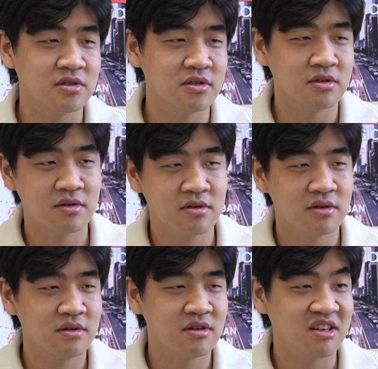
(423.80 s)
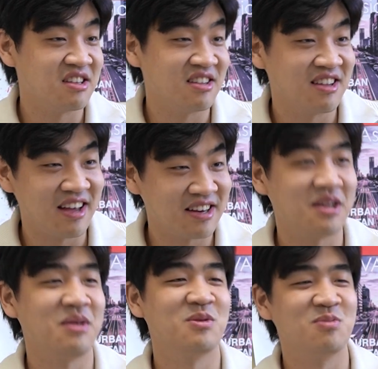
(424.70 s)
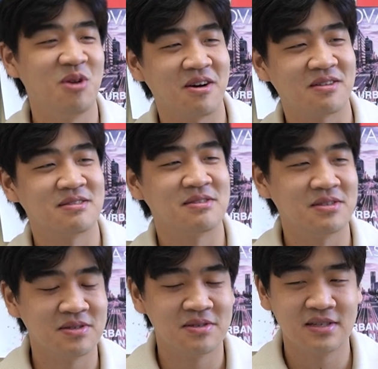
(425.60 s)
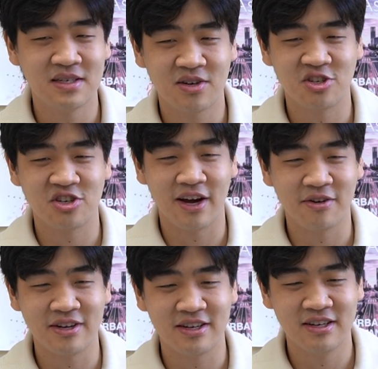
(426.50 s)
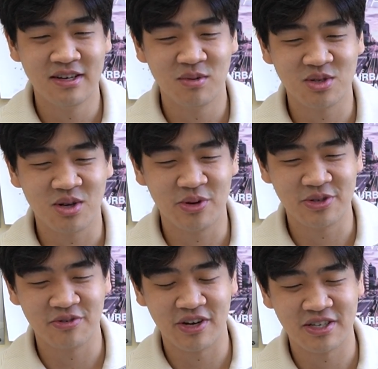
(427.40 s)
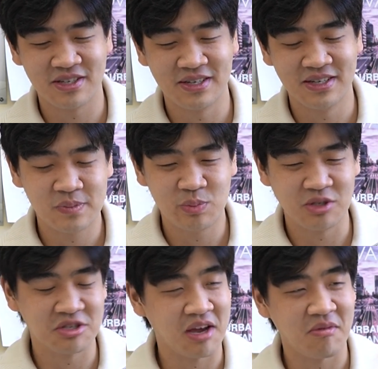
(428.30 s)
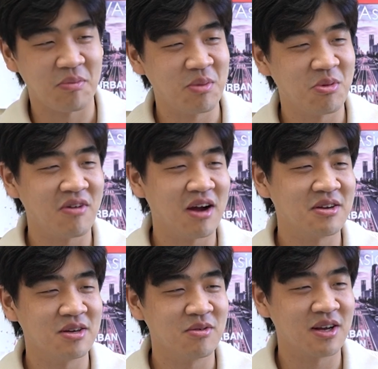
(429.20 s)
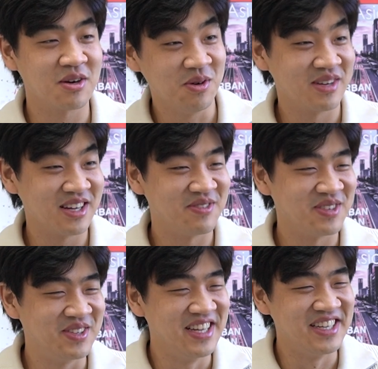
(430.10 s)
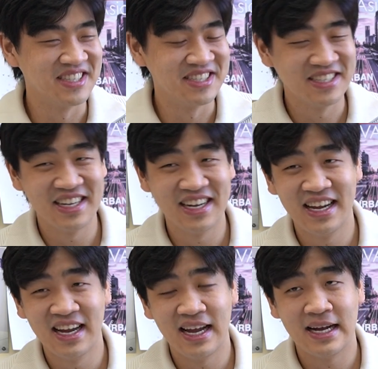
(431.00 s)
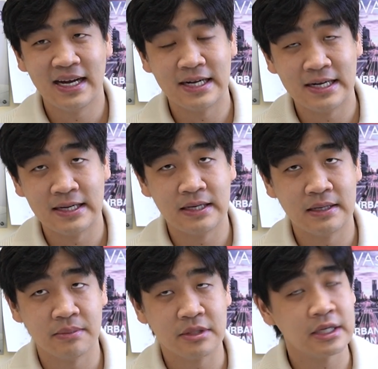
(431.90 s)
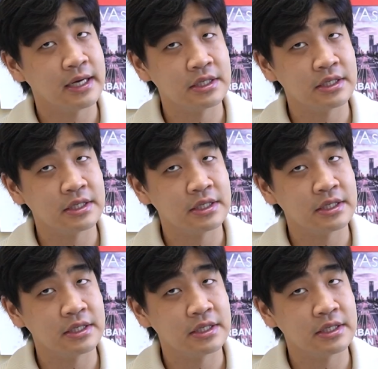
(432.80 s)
and he didn't like that he was blocked, so got shouty, was almost arrested. A bunch of camera people around it who were like, oh, we got to film this. But yeah,